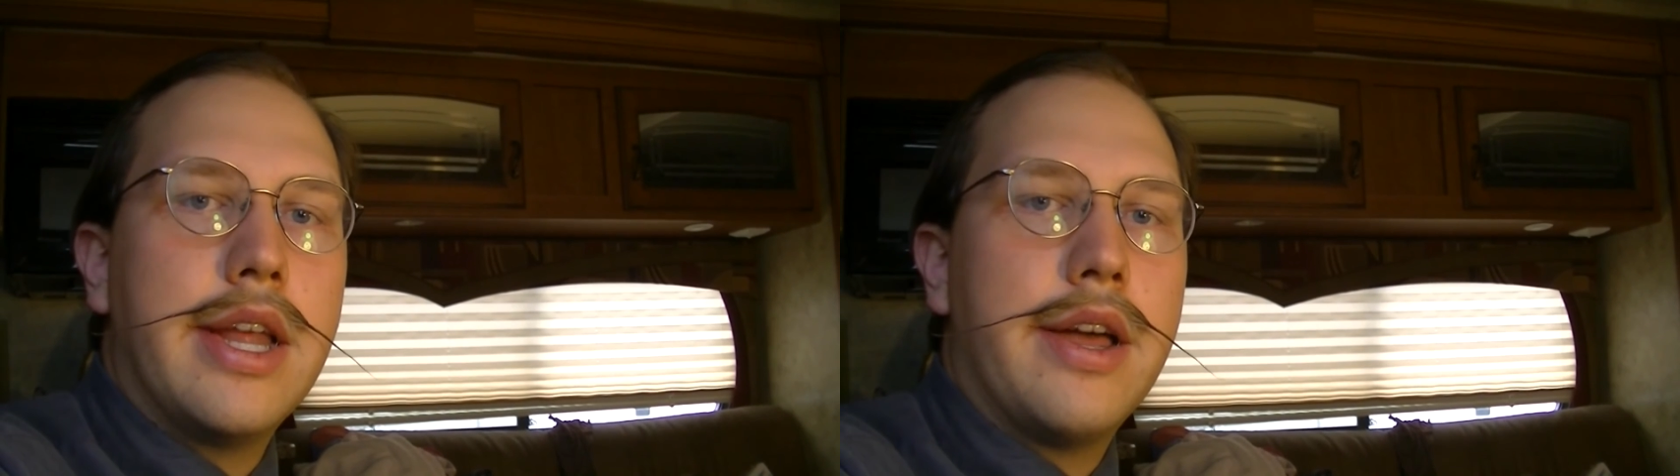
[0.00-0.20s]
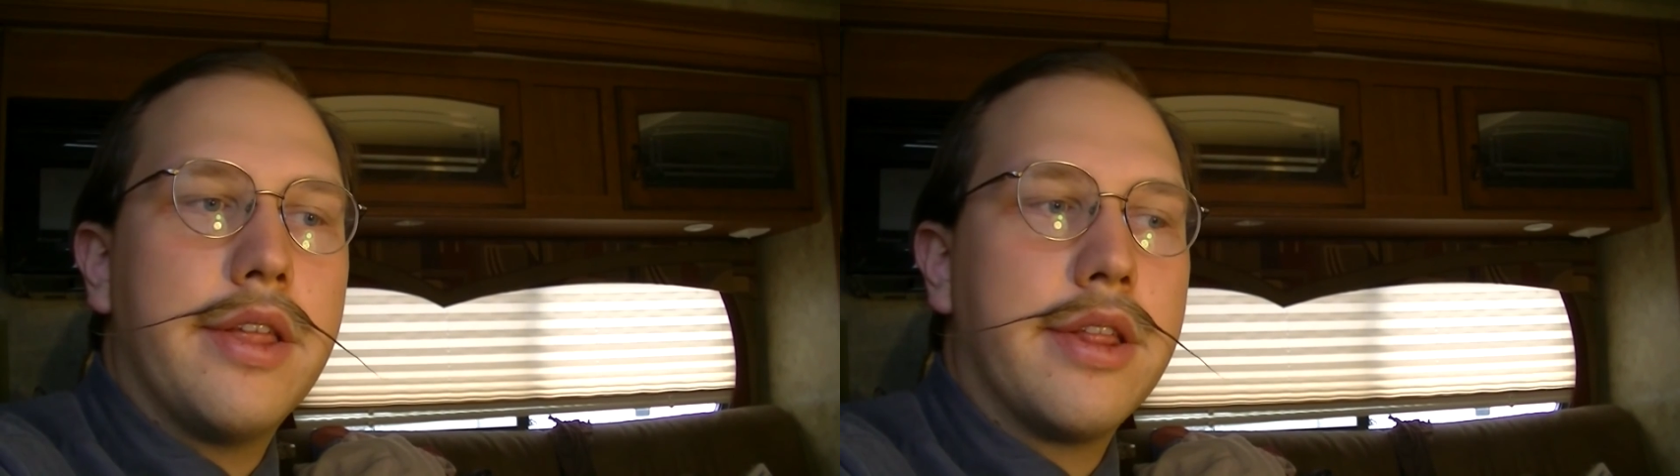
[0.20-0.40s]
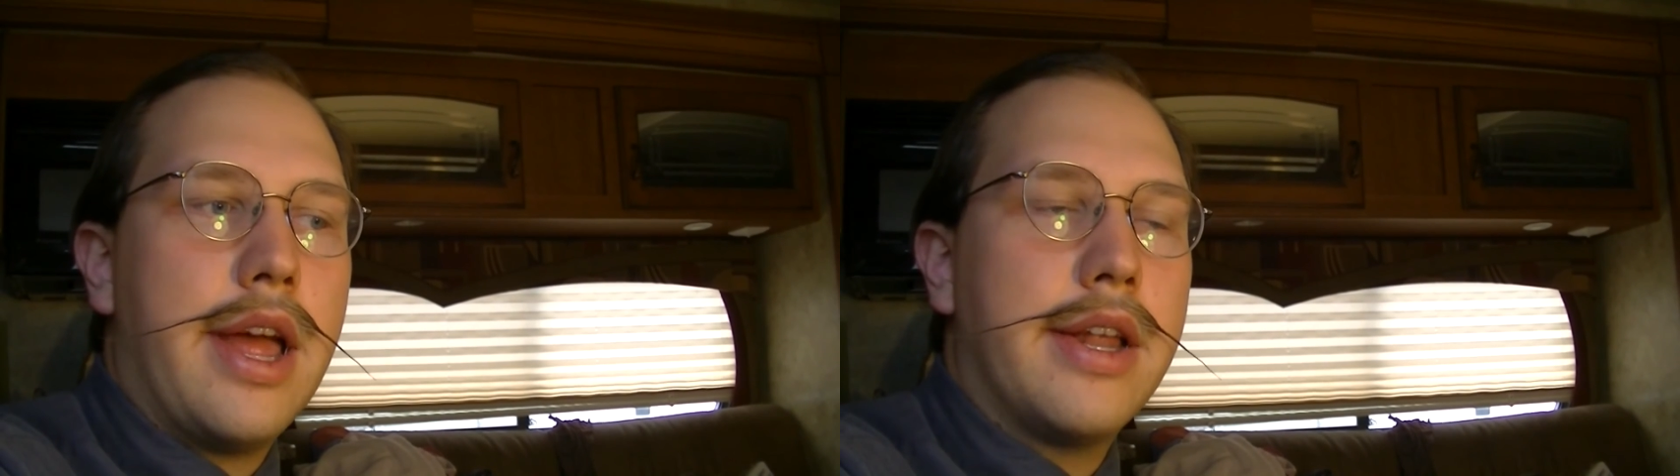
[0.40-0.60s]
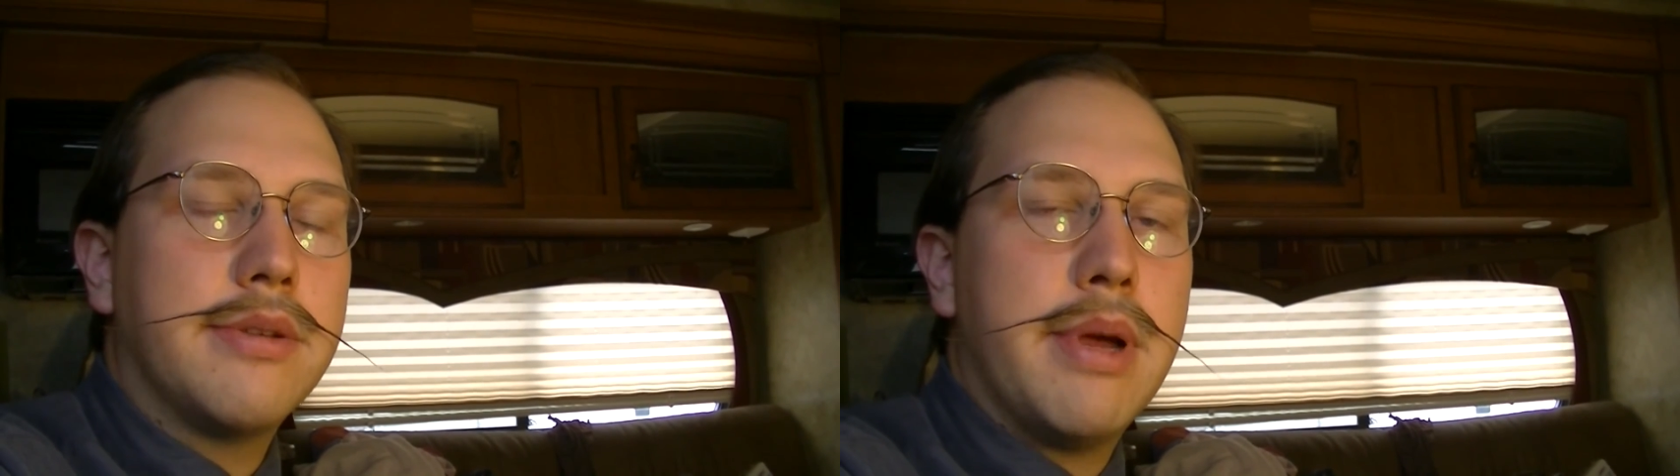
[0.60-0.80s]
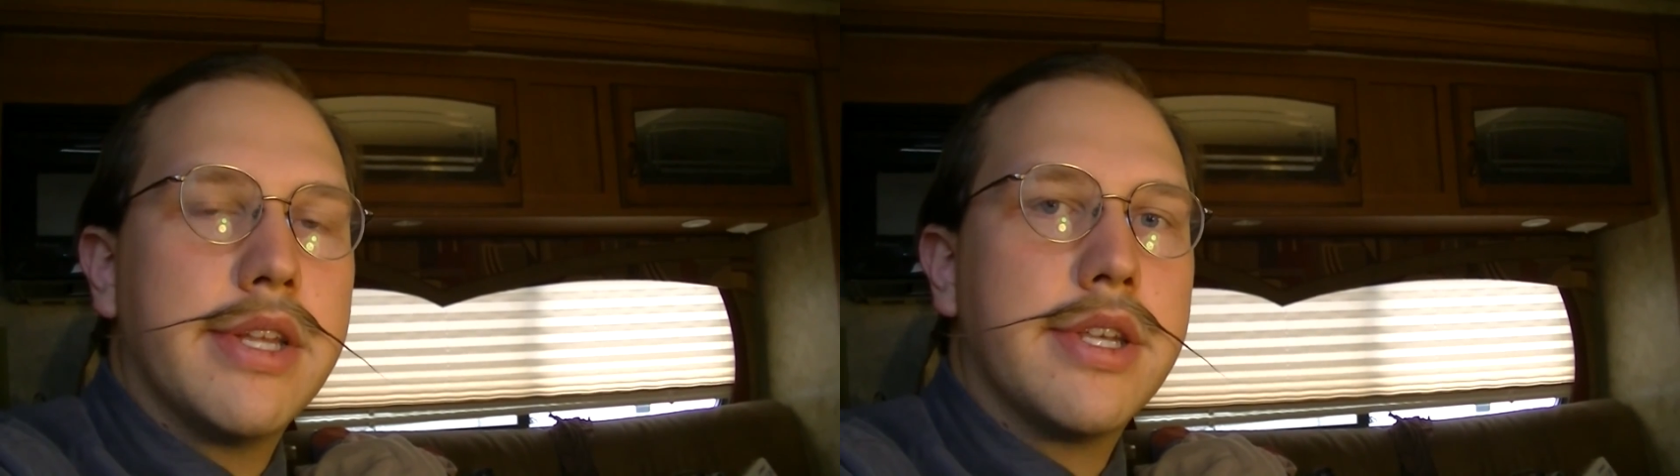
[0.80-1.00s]
Now that that is
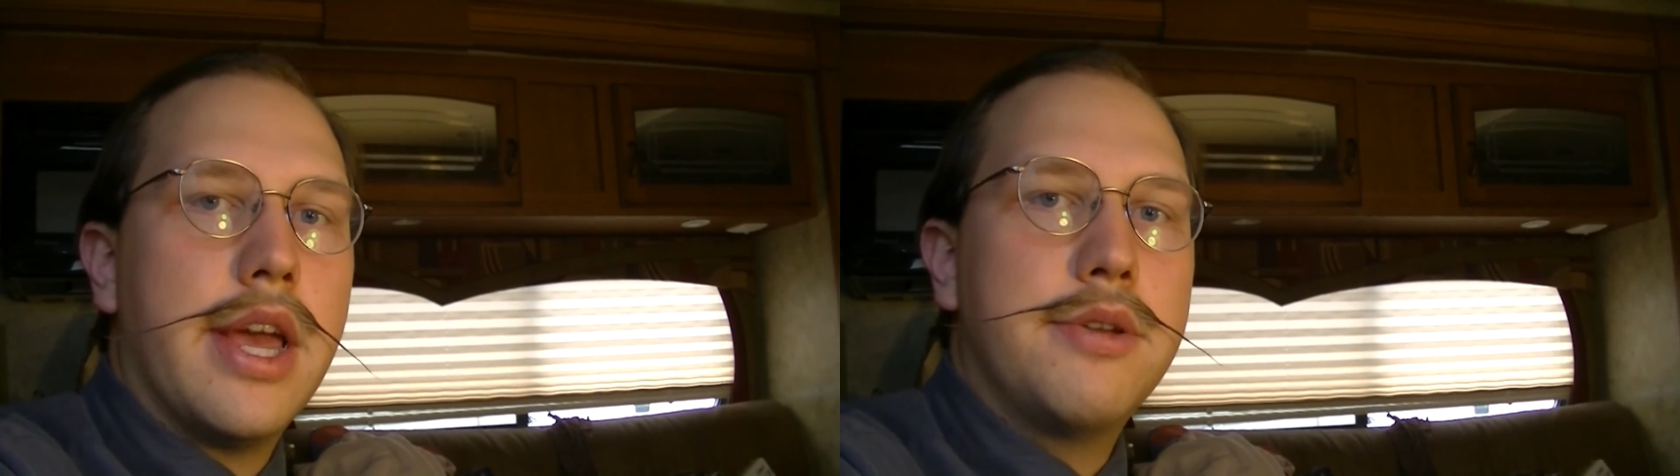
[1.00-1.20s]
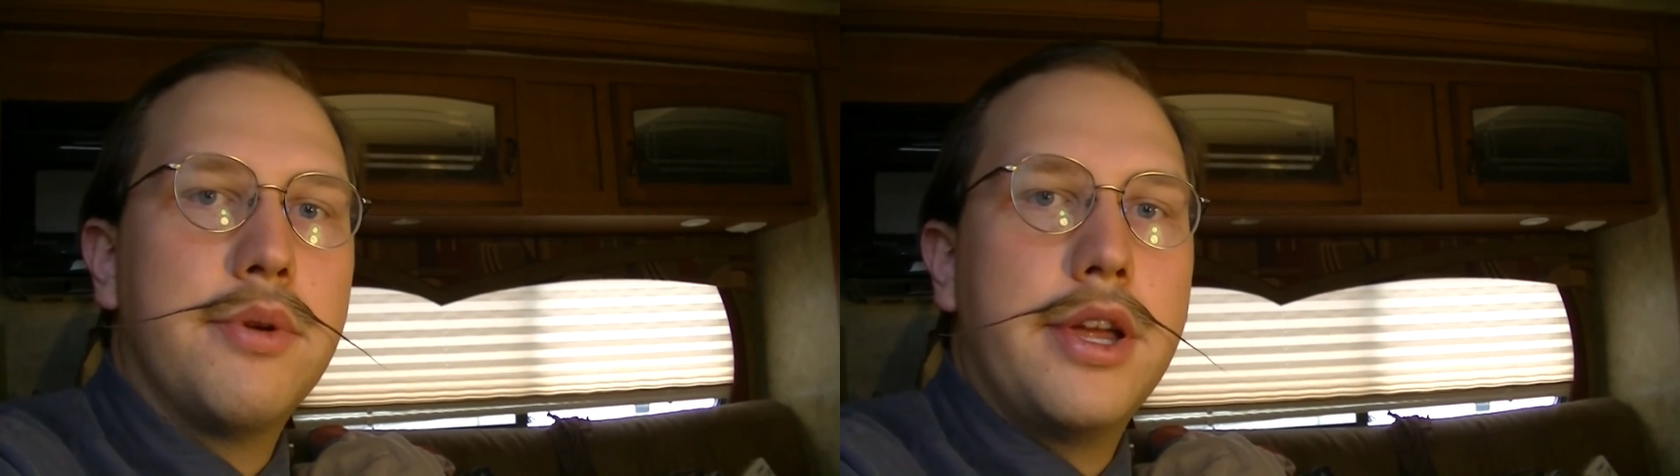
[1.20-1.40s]
my schedule,